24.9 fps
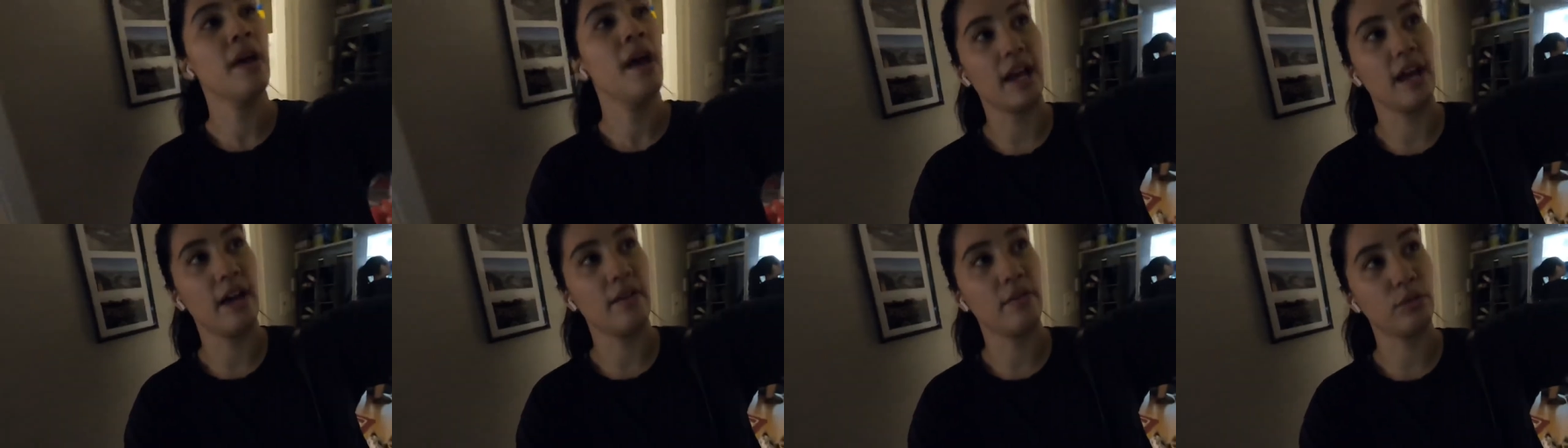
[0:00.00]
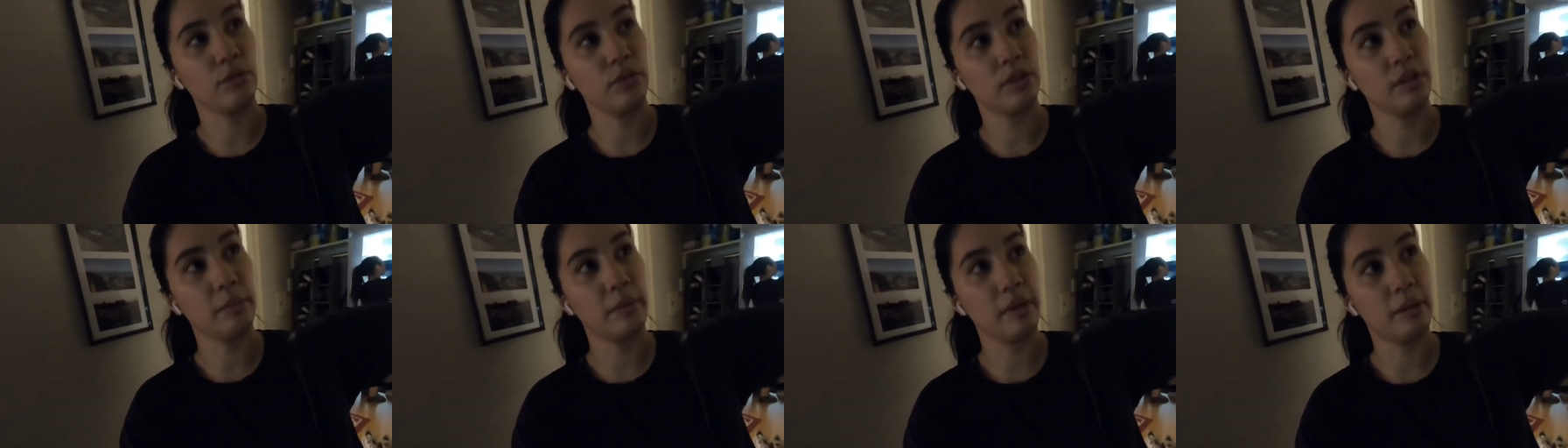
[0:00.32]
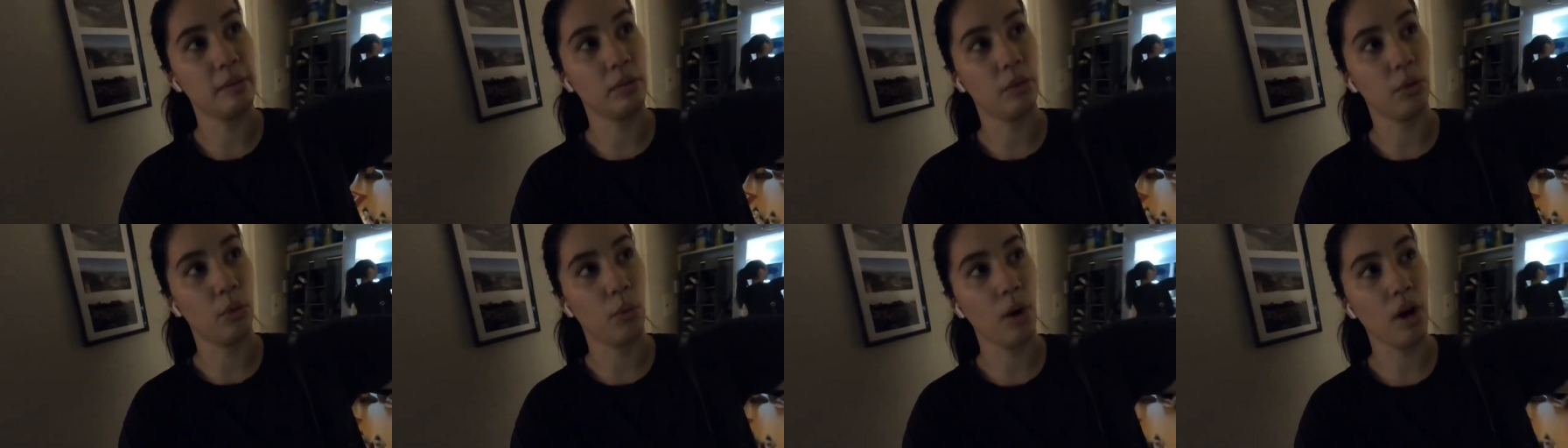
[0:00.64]
I haven't really been
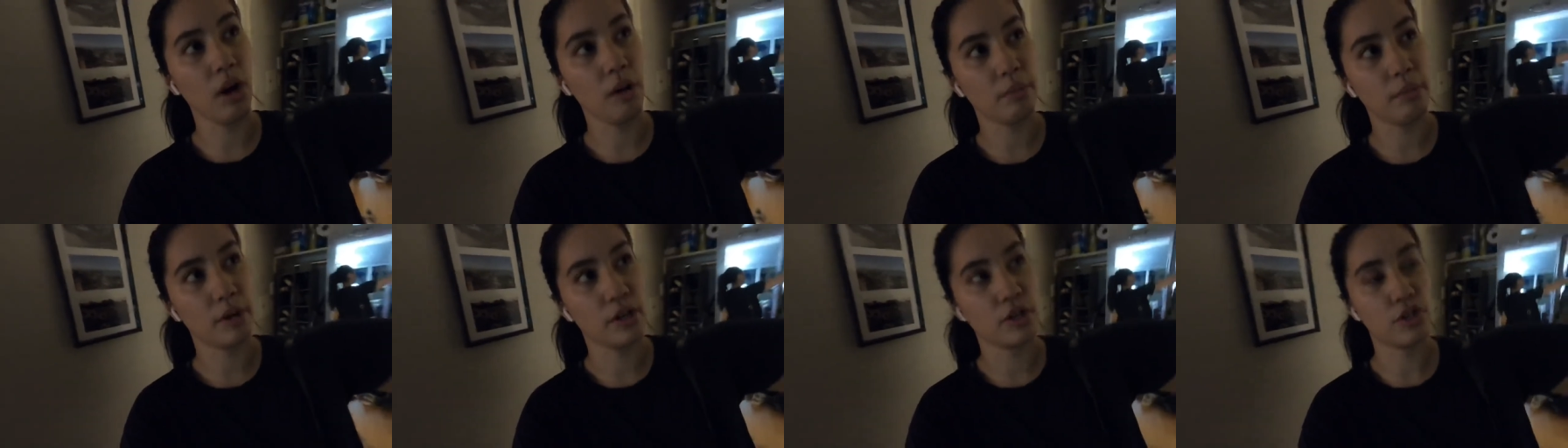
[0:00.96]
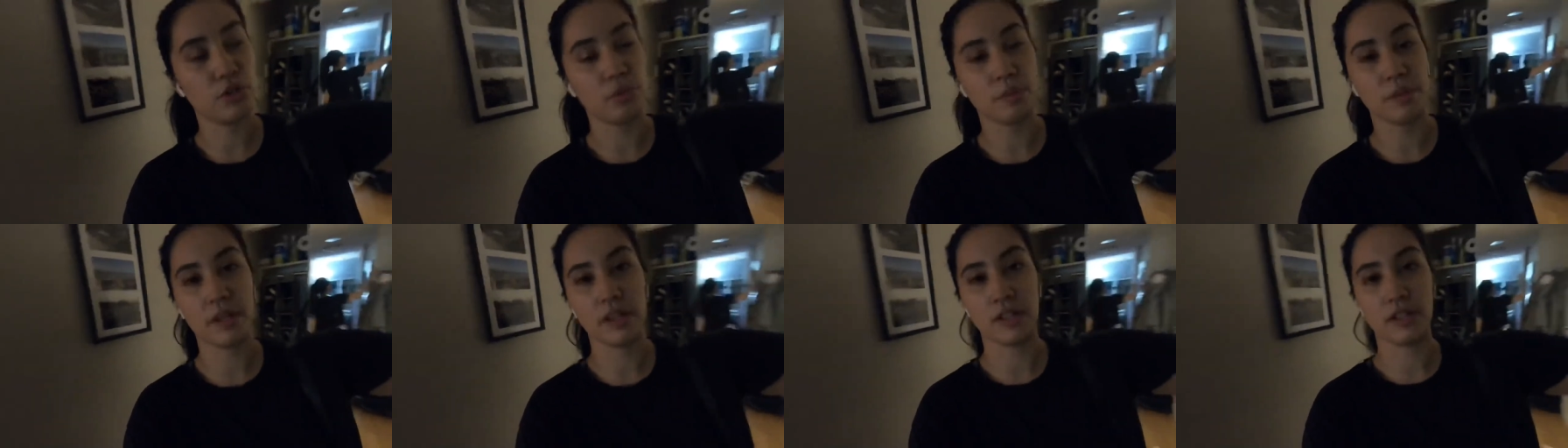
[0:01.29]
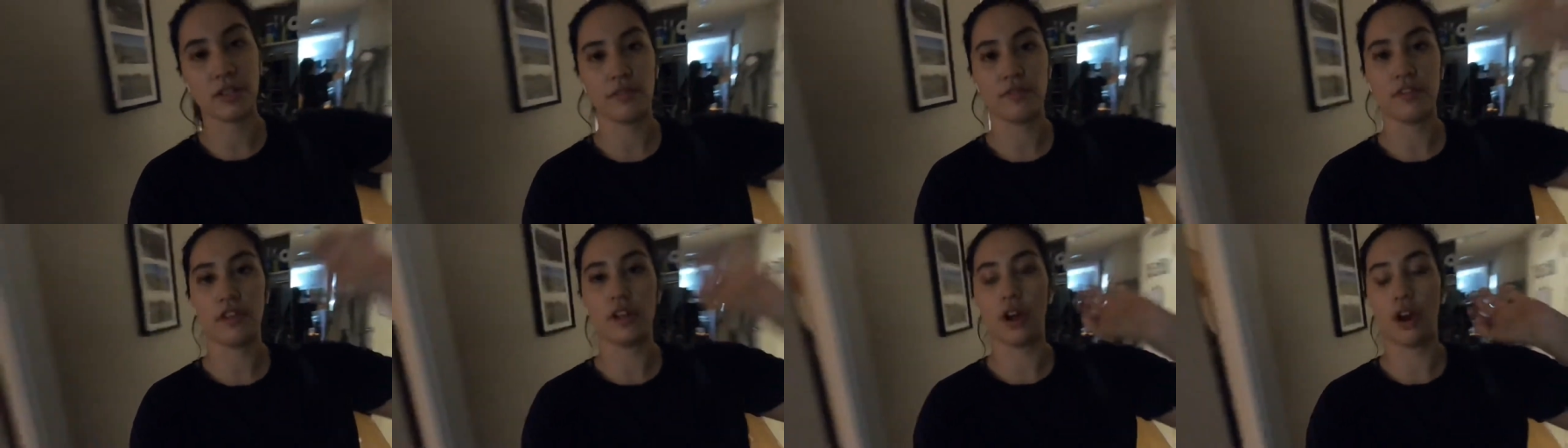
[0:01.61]
able to walk much
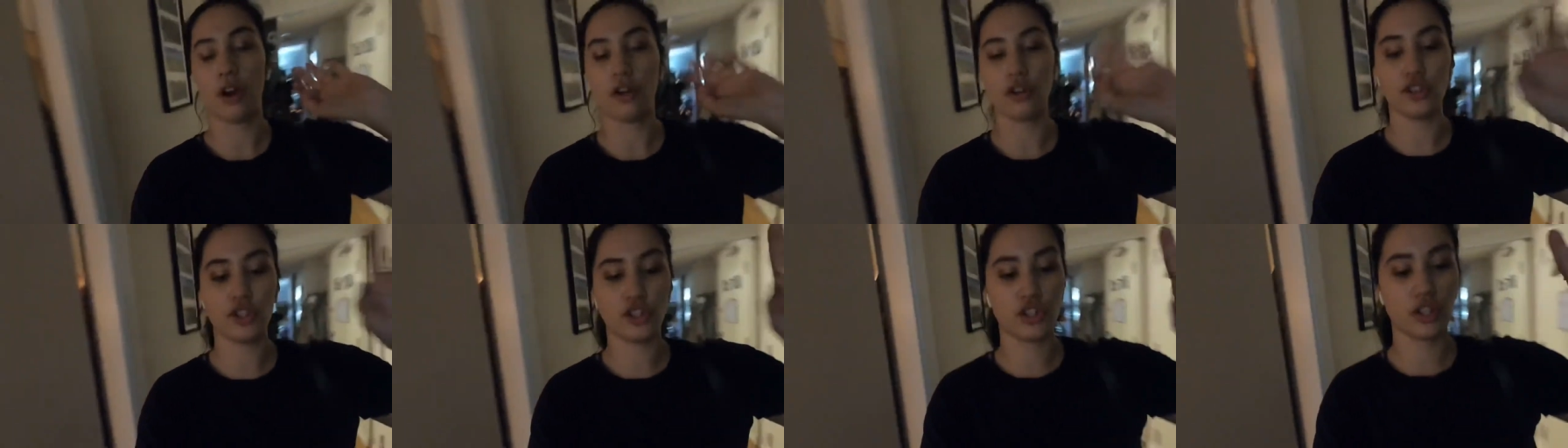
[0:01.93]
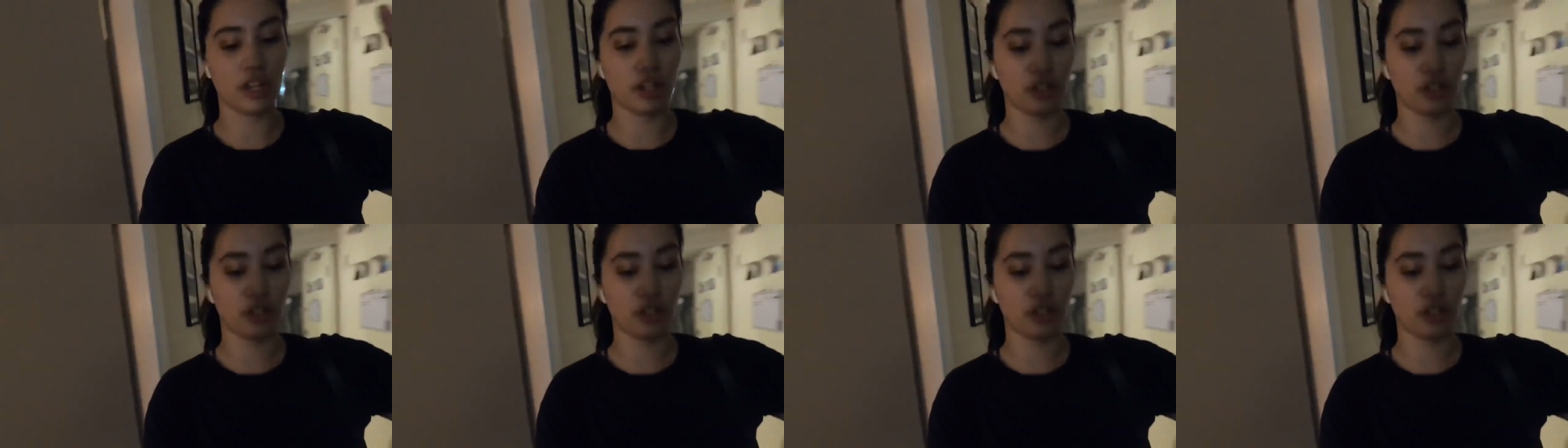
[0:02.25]
because of the arch